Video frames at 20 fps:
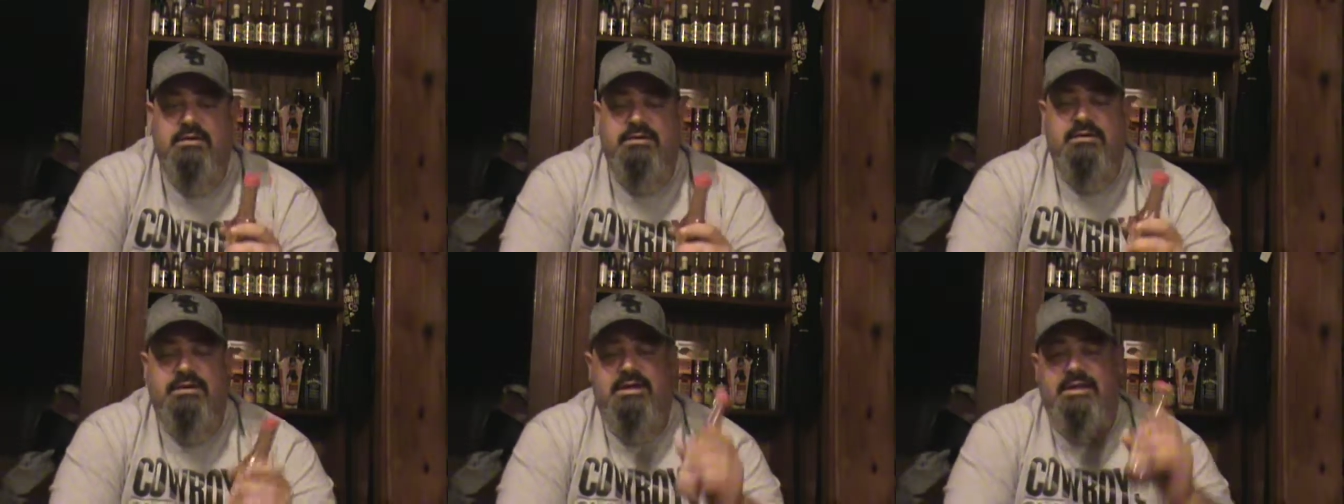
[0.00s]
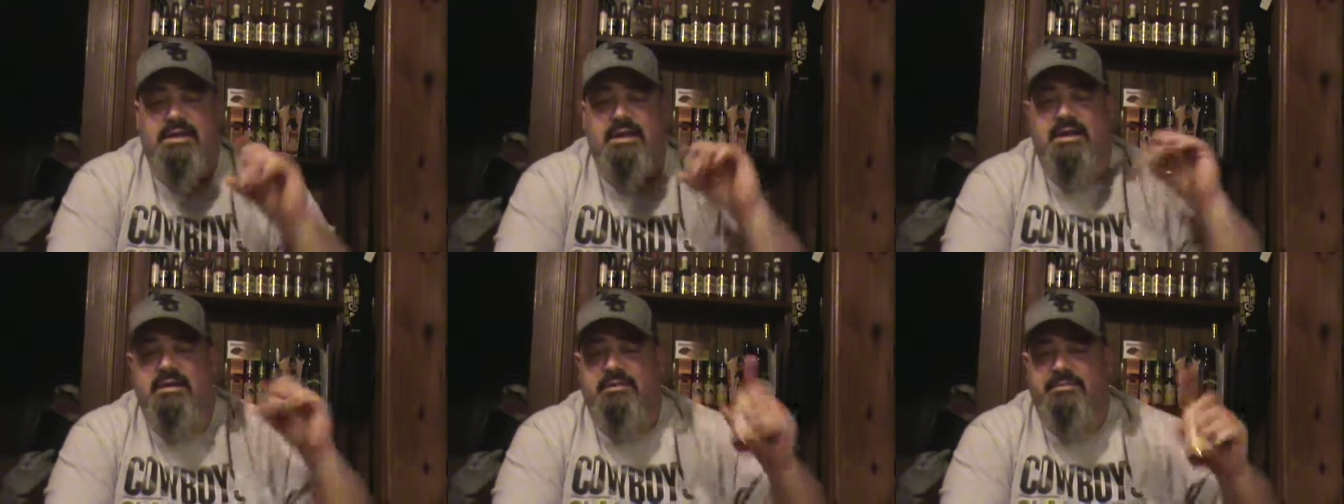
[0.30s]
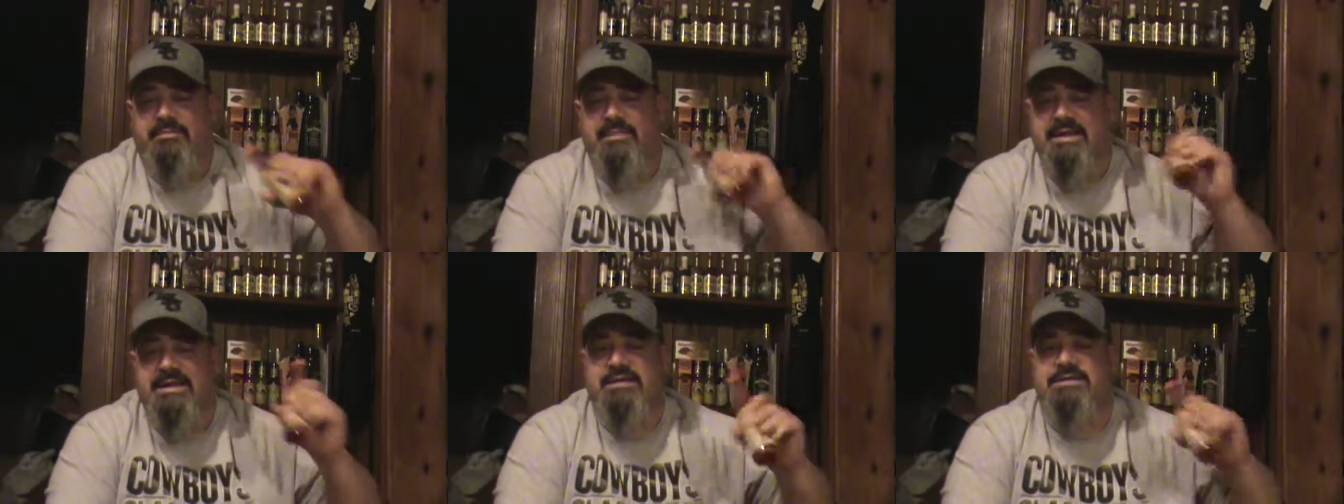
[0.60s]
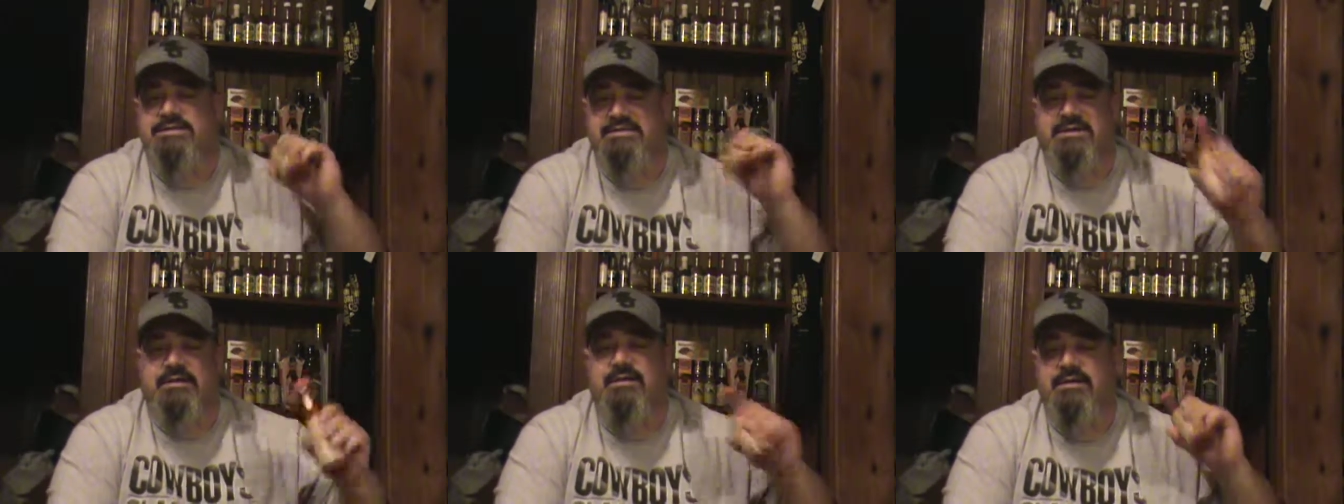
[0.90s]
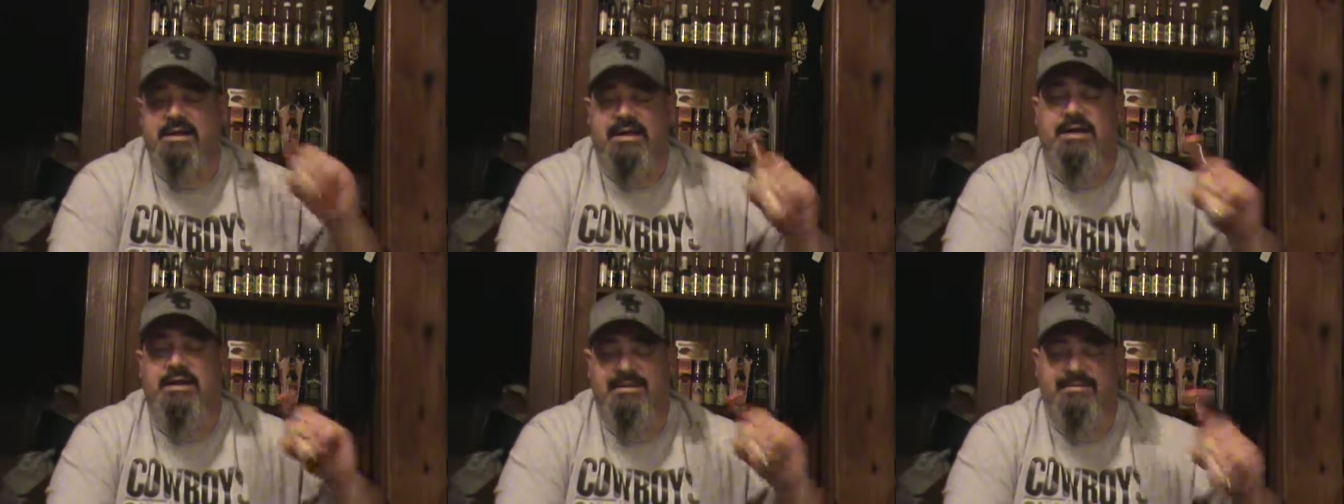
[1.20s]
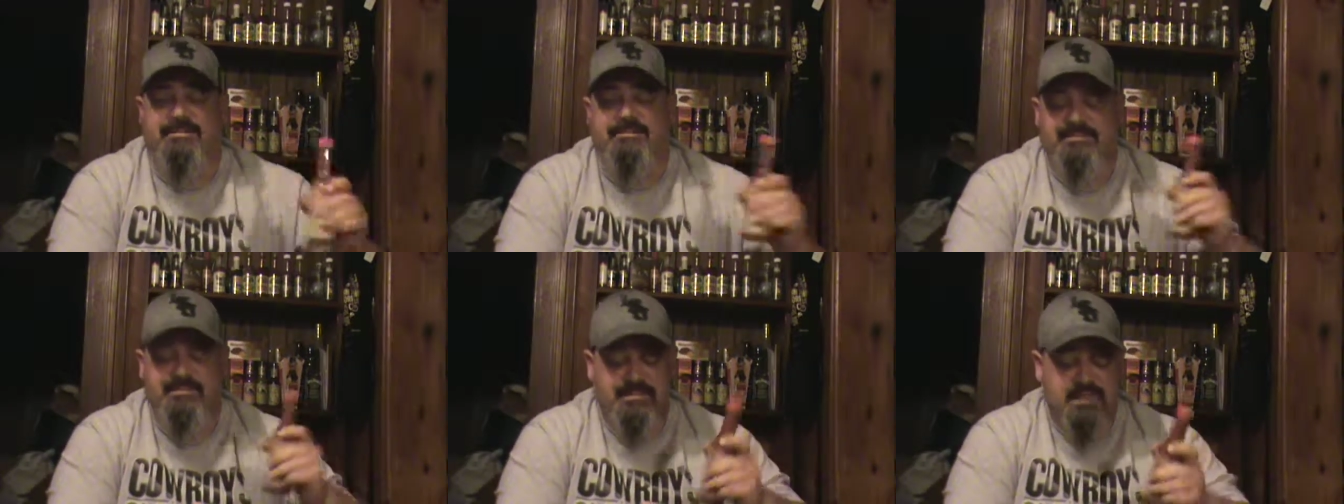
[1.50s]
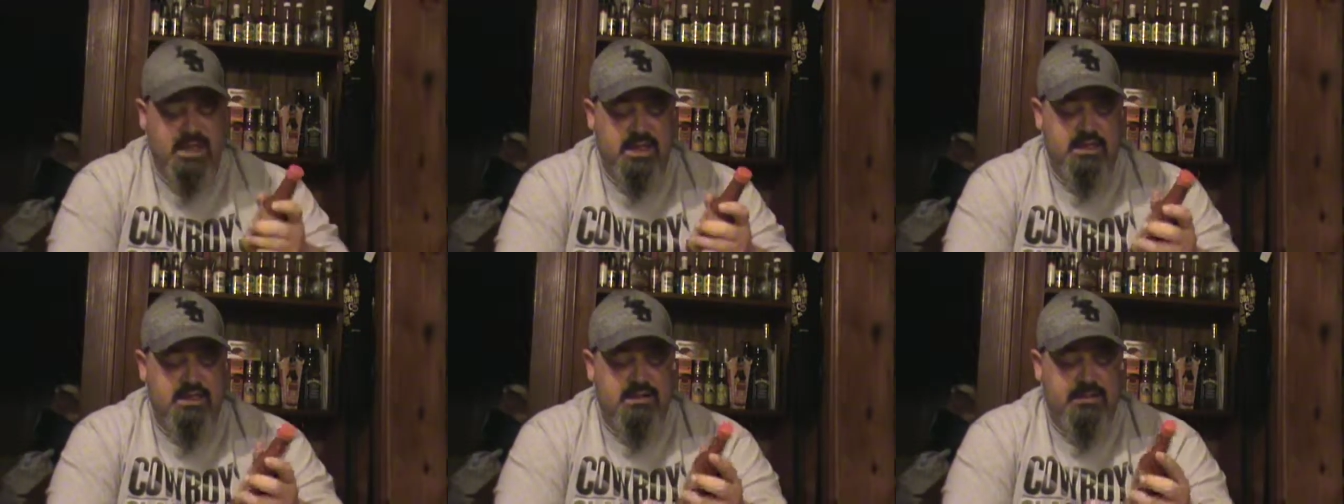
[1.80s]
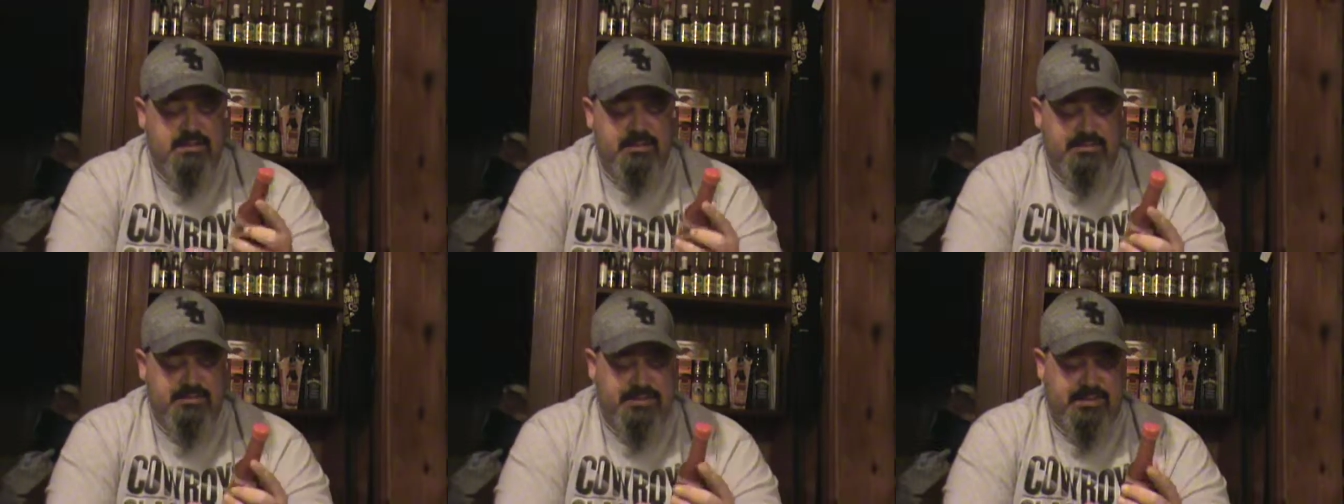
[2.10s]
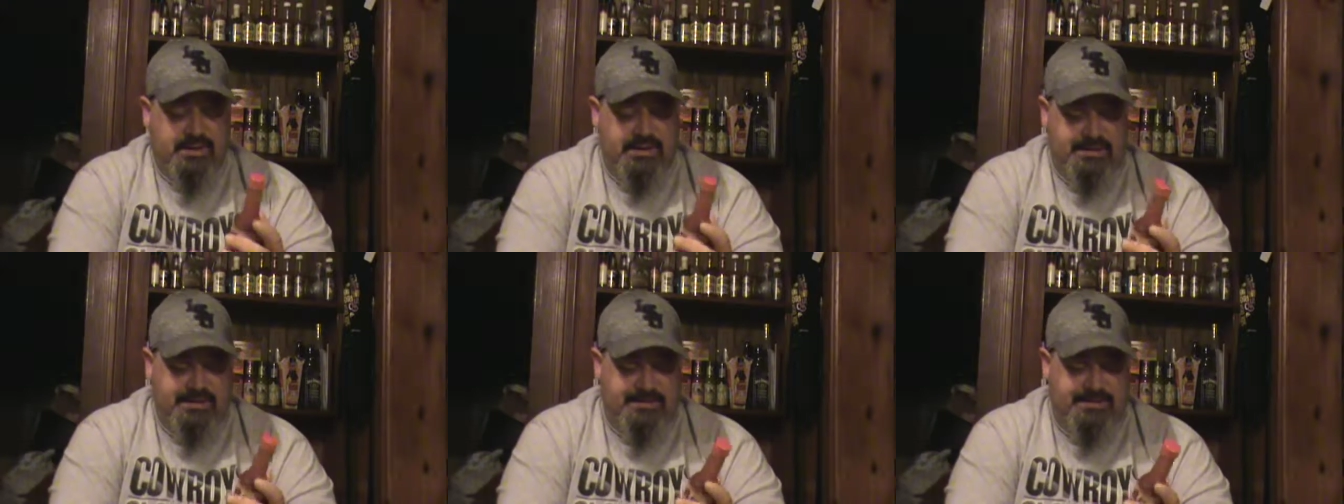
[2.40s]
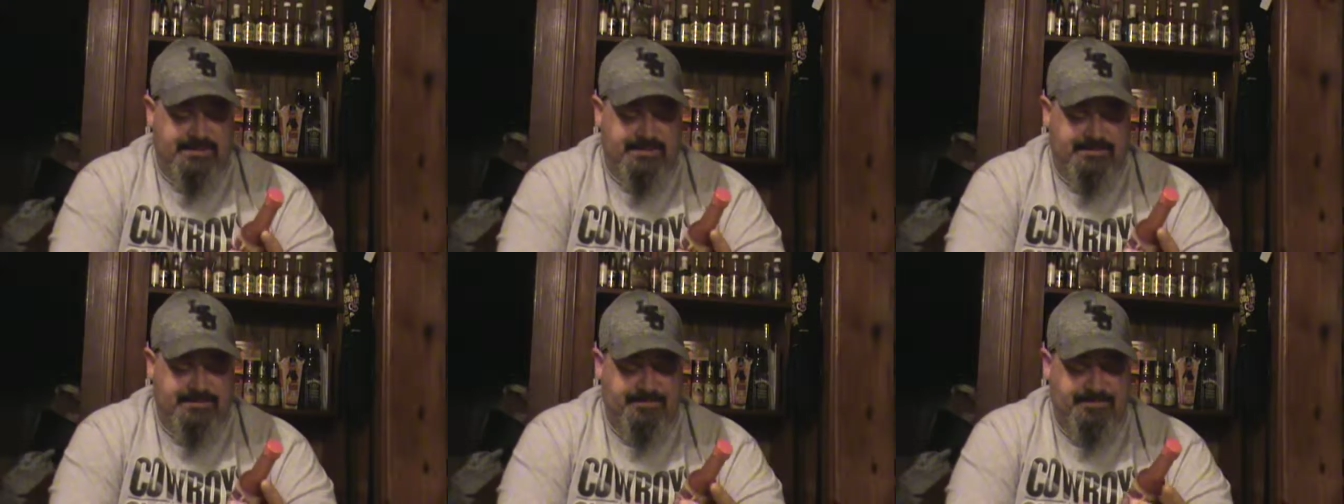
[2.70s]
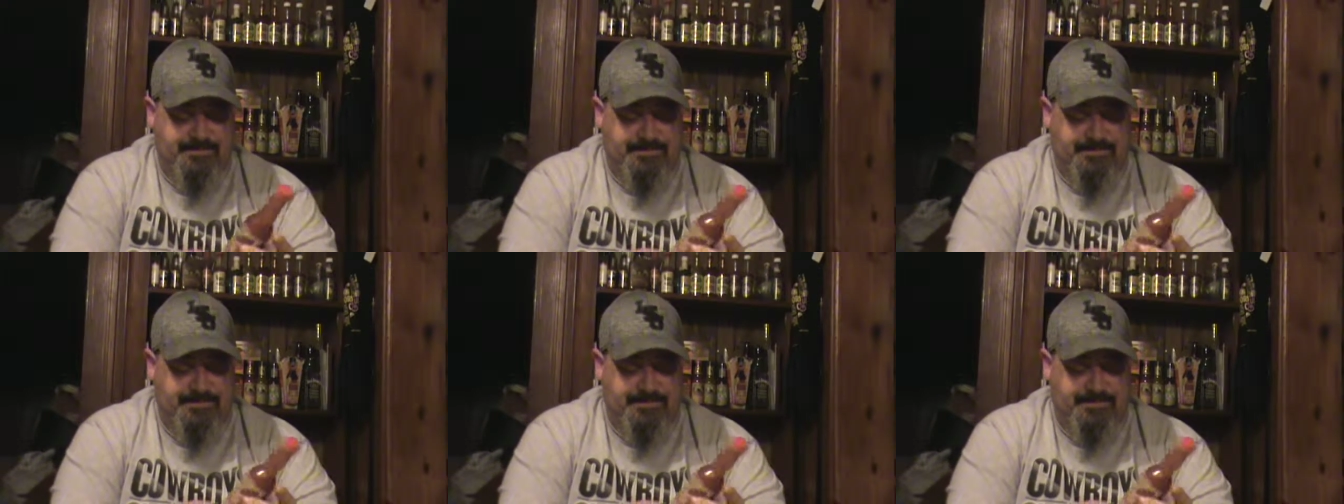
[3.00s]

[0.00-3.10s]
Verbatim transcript: tell you how the beans turned out. But, um,